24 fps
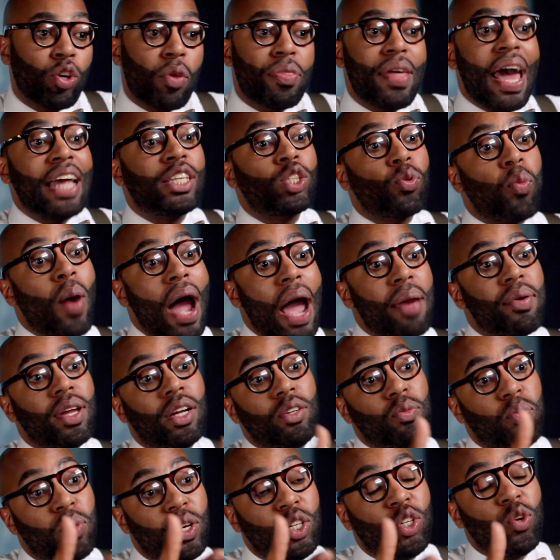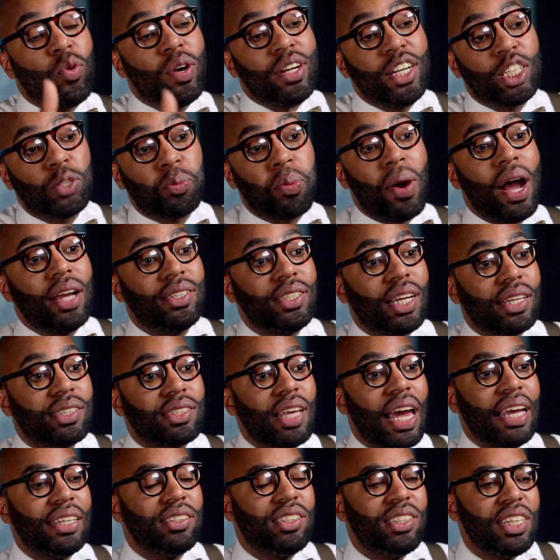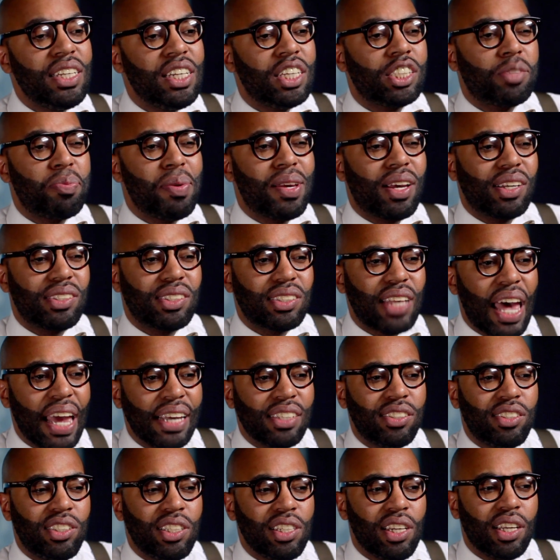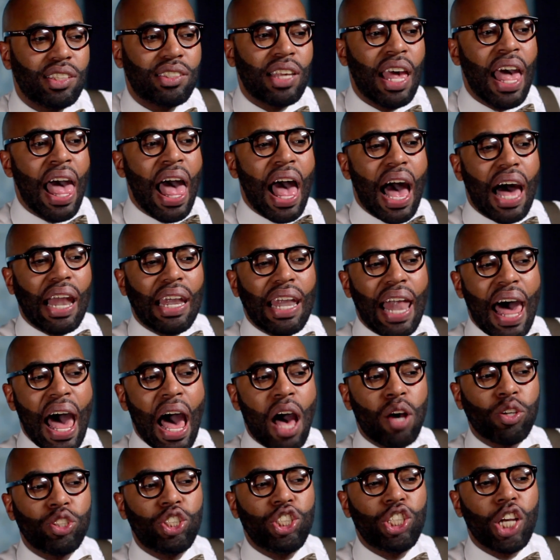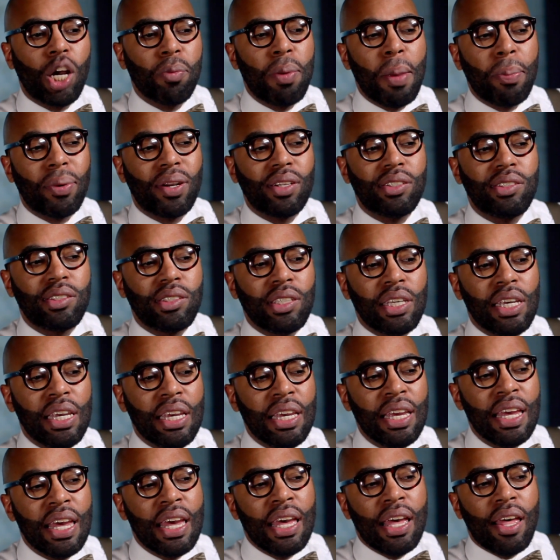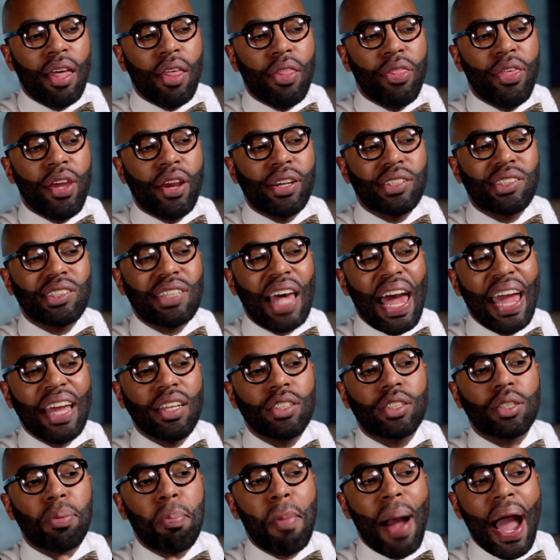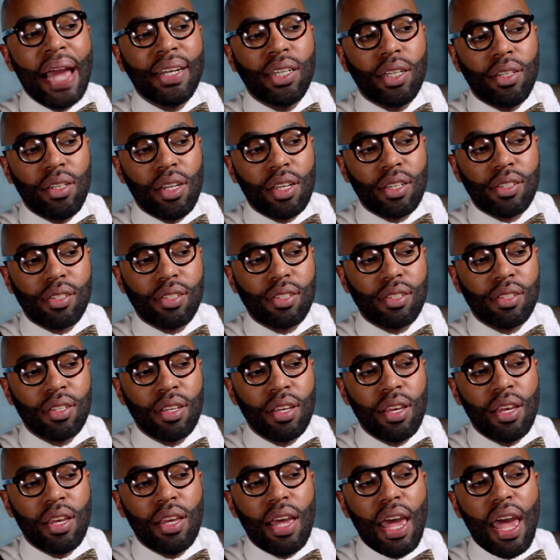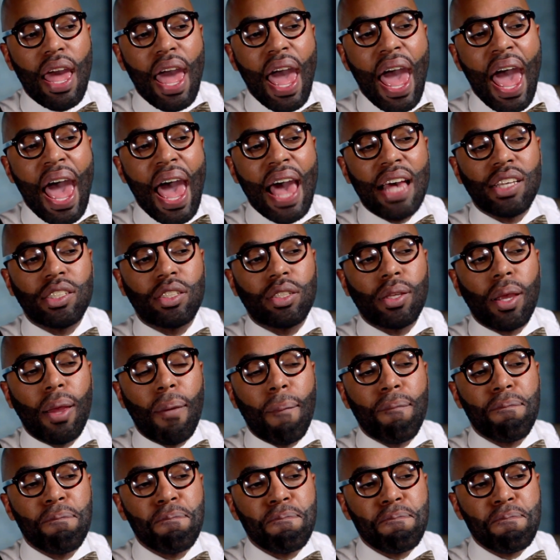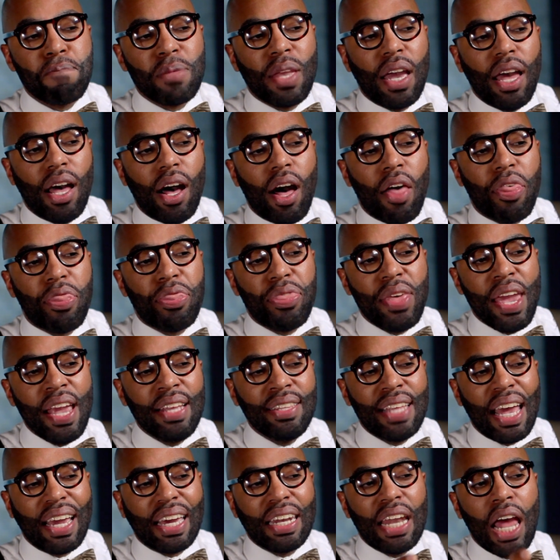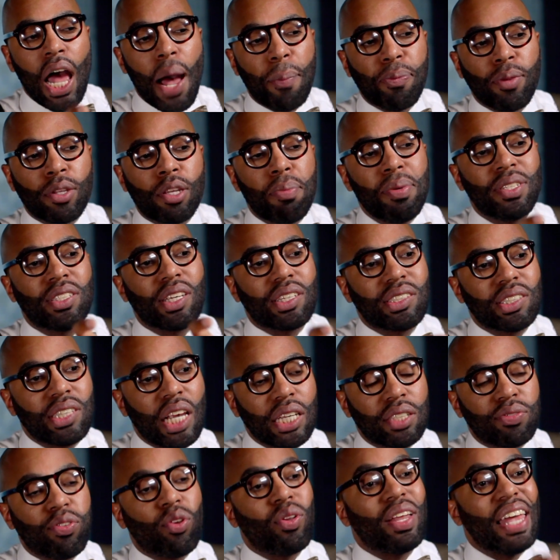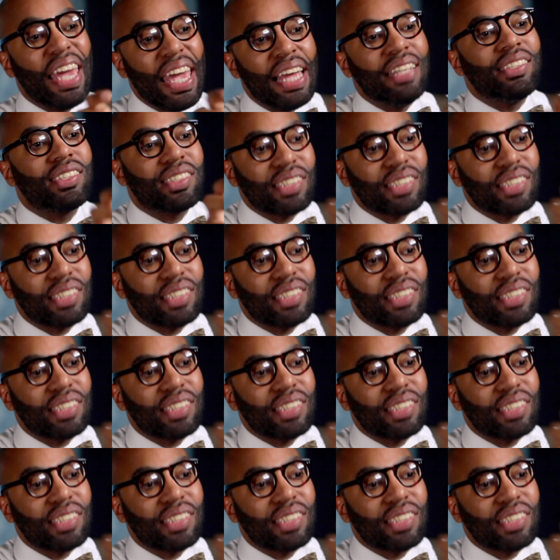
So that's why we're, we're doing this project, Science Genius, because Science Genius allows young people to see their science mindedness as a thing that can help them to be successful in